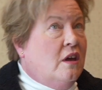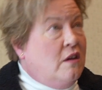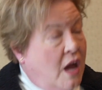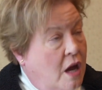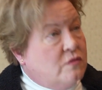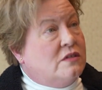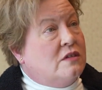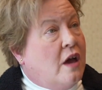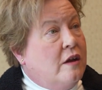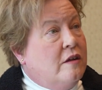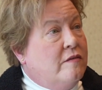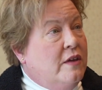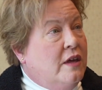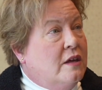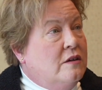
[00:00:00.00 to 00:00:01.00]
and outside
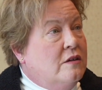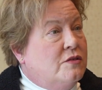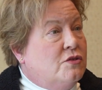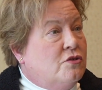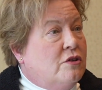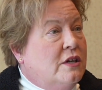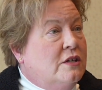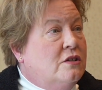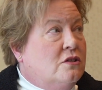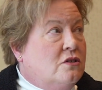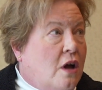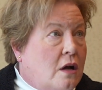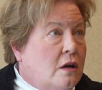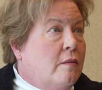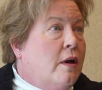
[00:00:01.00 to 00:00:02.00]
of the industry to
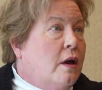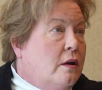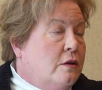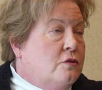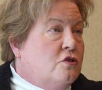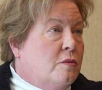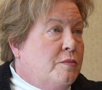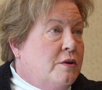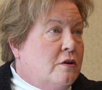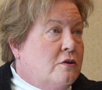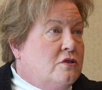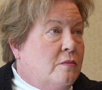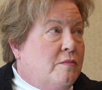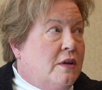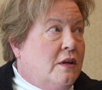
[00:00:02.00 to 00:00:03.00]
talk about
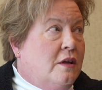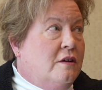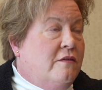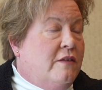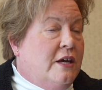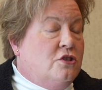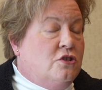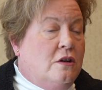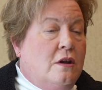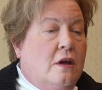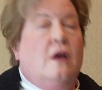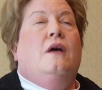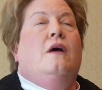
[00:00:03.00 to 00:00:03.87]
entrepreneurship and innovation.